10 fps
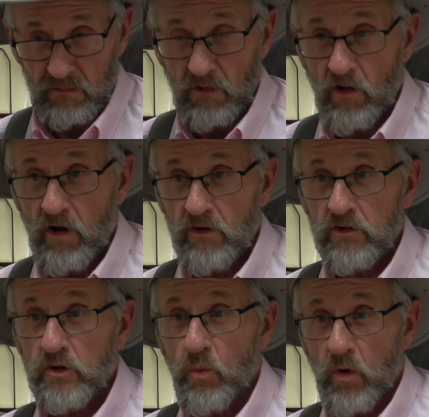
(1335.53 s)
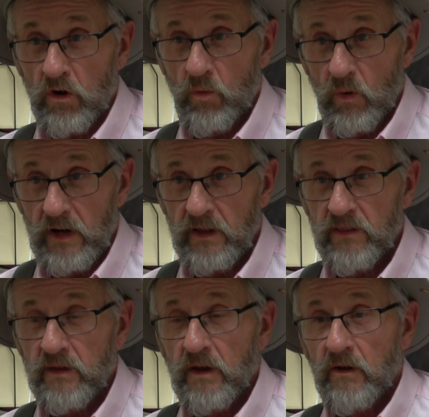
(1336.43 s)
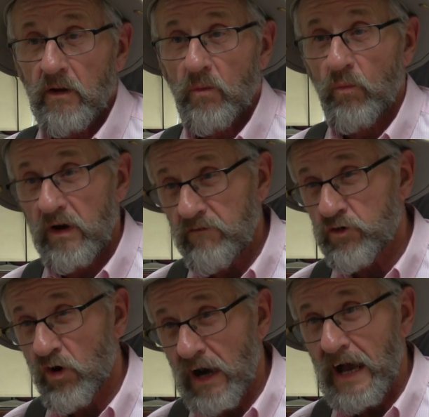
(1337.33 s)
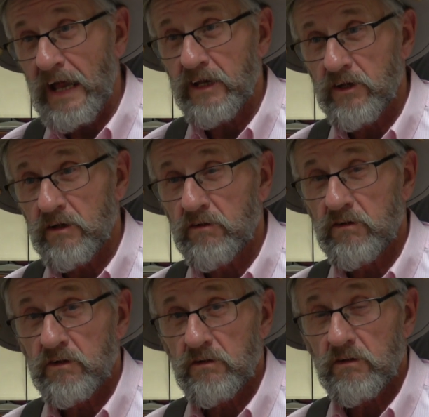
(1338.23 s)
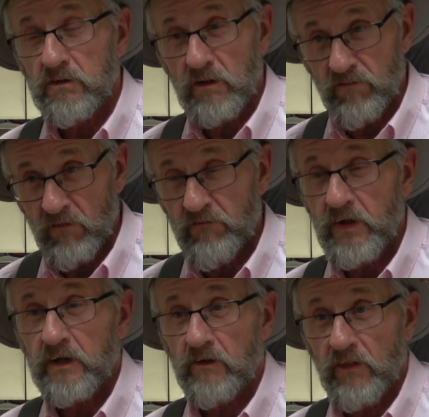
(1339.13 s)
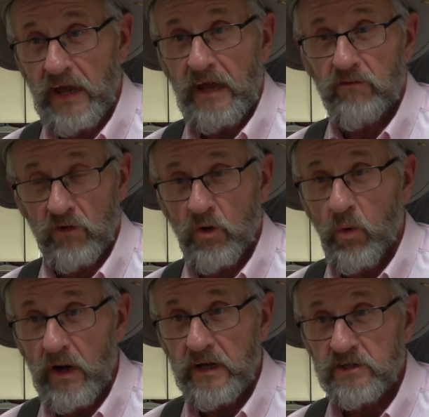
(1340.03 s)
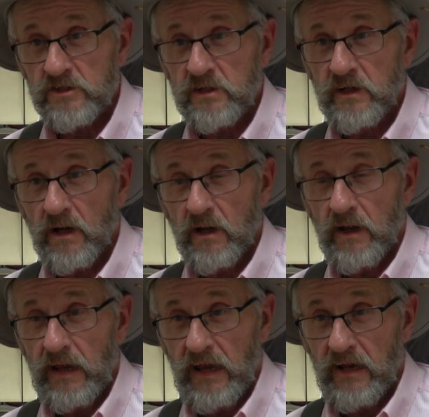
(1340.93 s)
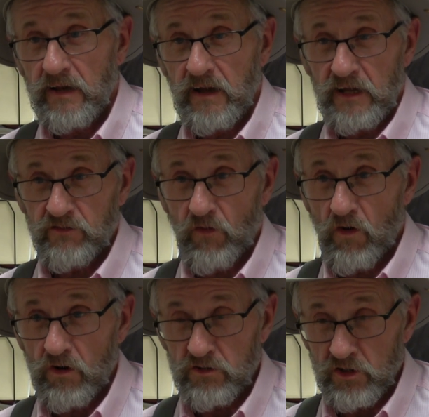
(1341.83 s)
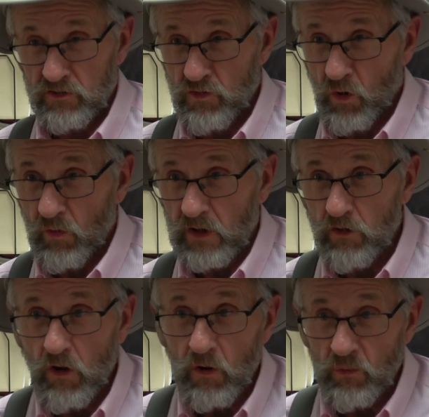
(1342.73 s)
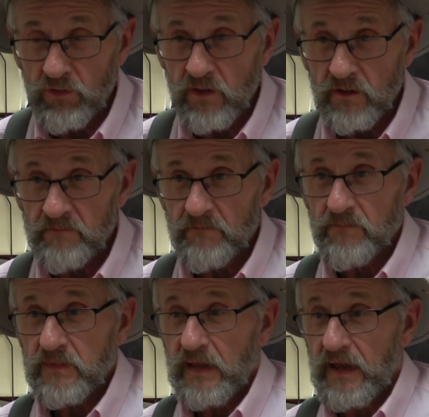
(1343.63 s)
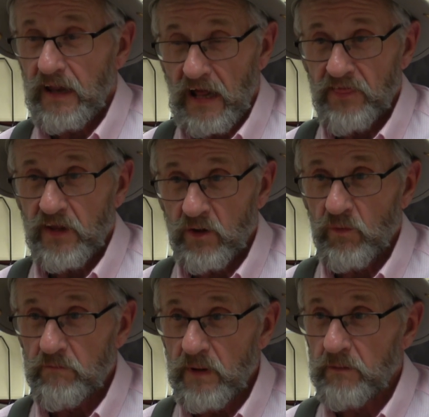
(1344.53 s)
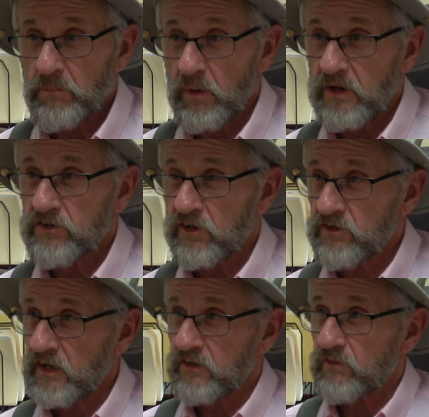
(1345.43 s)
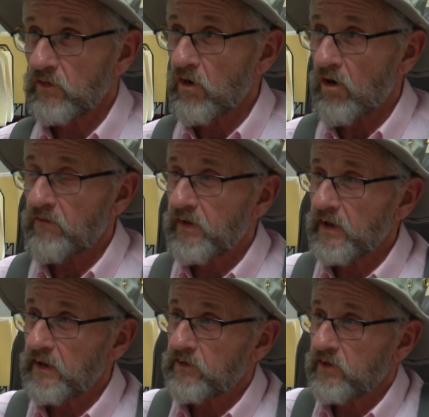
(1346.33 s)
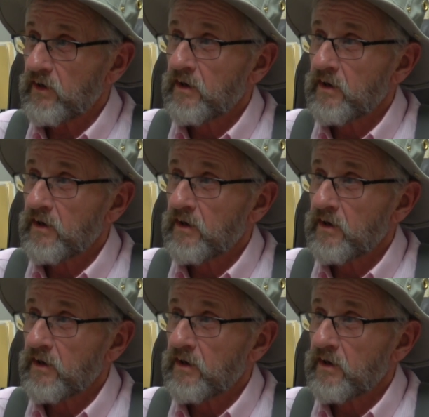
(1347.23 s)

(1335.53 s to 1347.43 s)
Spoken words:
honored to work with, we've tried to fulfill that request in as far as controlling growth. And I think we've been pretty successful. Garfield is